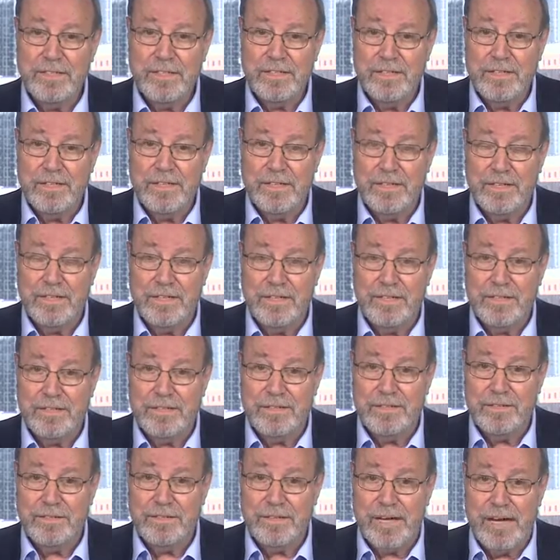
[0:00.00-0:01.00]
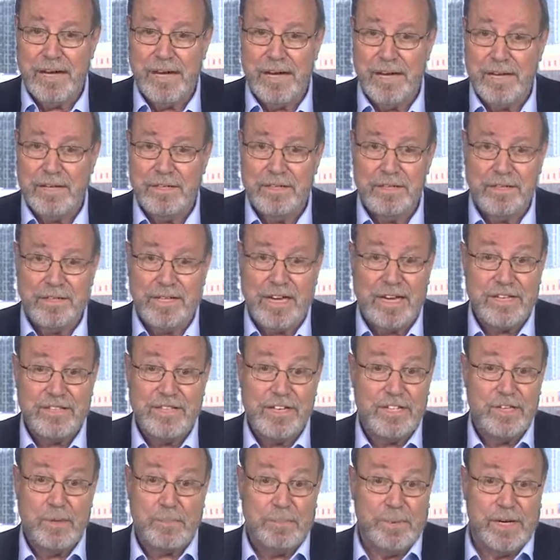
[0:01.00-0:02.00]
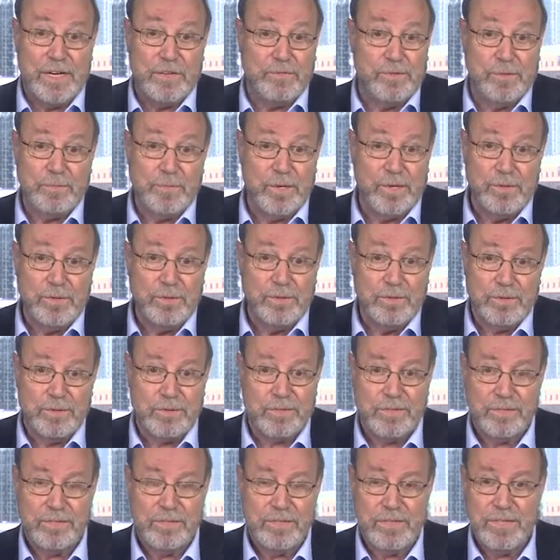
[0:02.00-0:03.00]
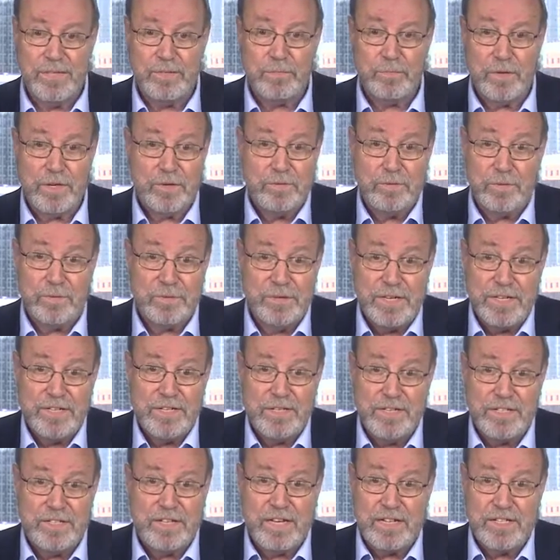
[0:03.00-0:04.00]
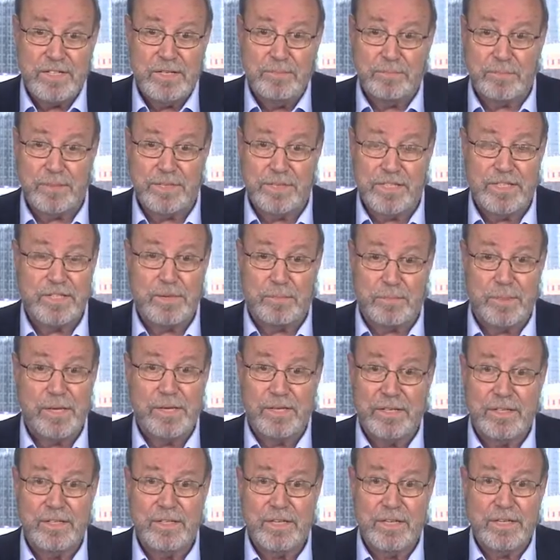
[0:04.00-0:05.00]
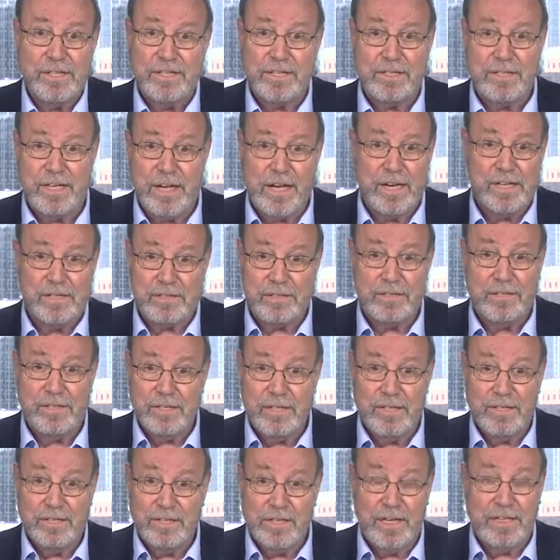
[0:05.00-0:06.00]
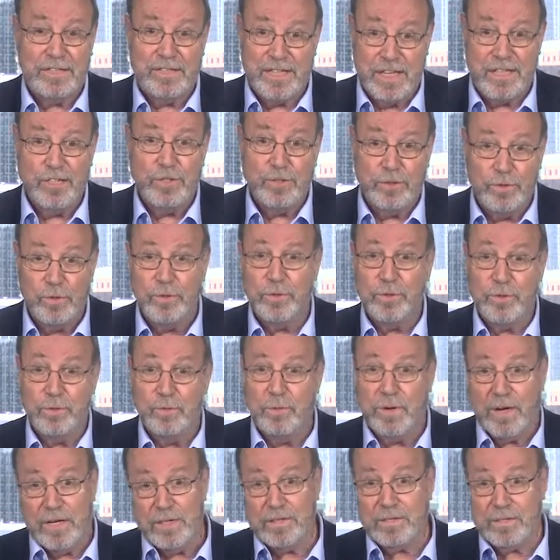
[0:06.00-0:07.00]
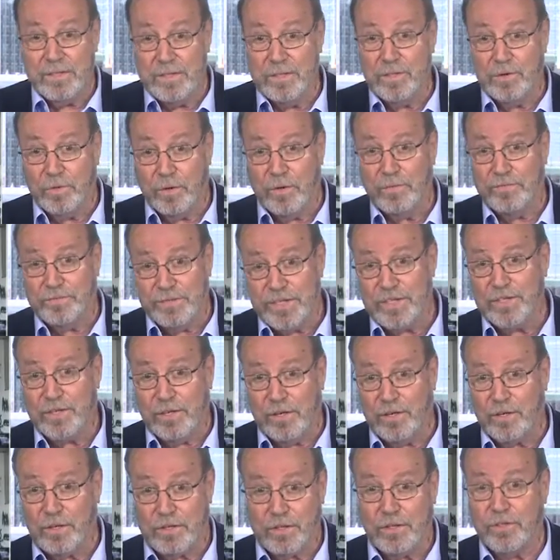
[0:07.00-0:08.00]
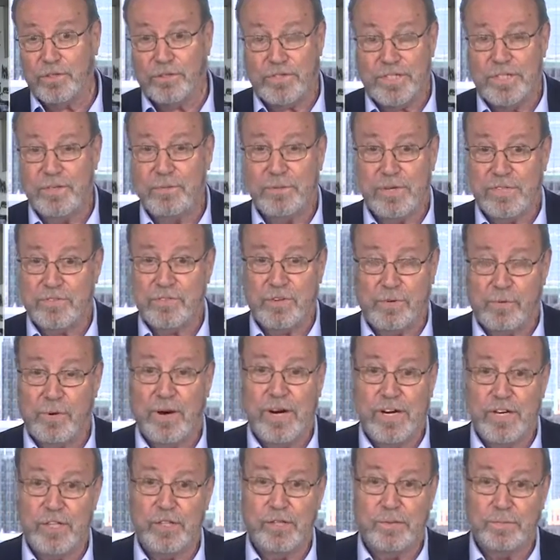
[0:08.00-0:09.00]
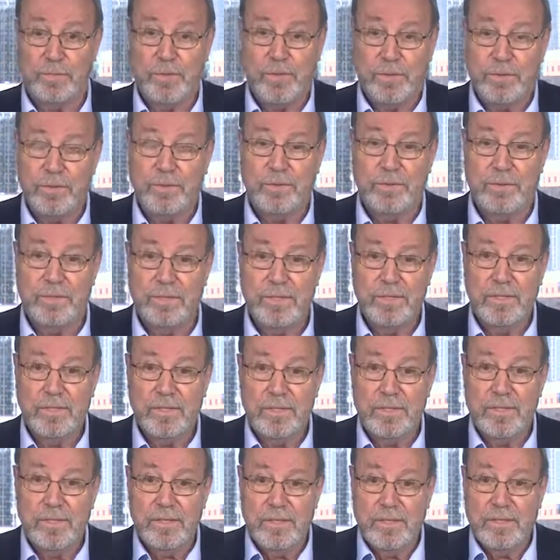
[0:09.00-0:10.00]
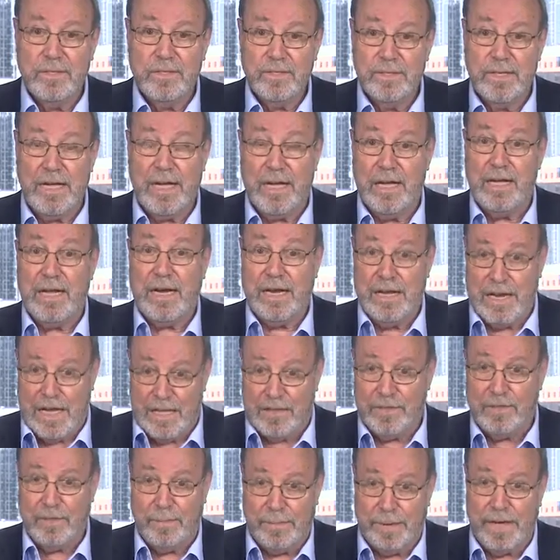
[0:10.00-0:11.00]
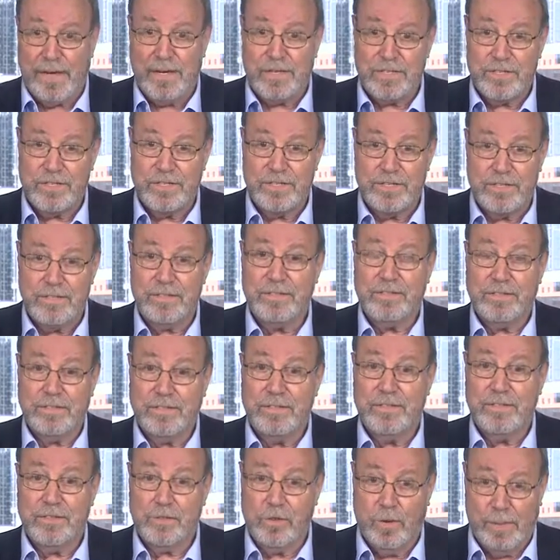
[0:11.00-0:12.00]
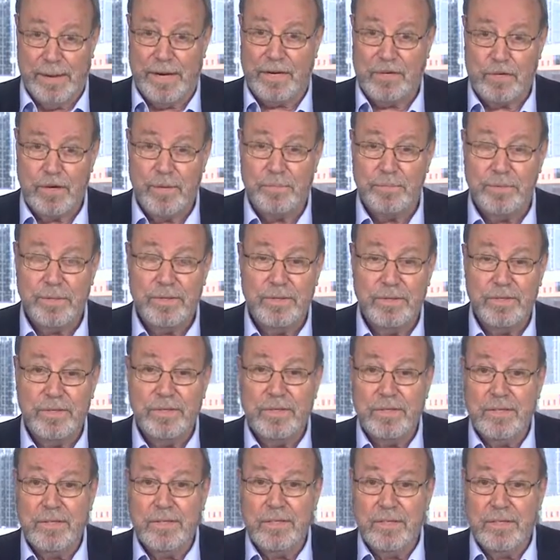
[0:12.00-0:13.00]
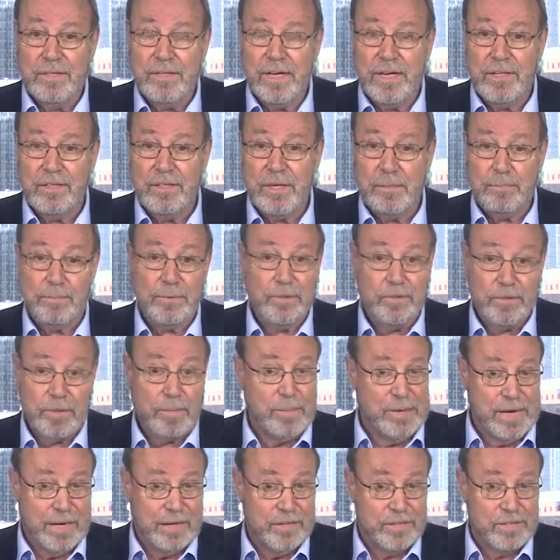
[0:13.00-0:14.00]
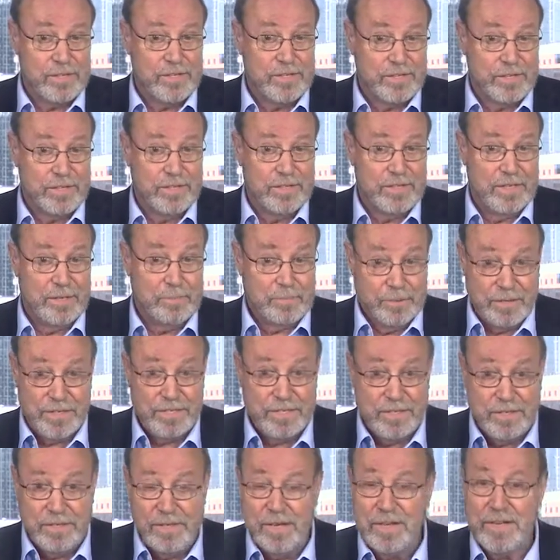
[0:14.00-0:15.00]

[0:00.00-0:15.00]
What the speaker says: and it has disappeared from the news. And one of the reasons it has simply disappeared is that they didn't do what the official orthodoxy was requiring them to do. They let the banks go bankrupt. They put the bankers in prison,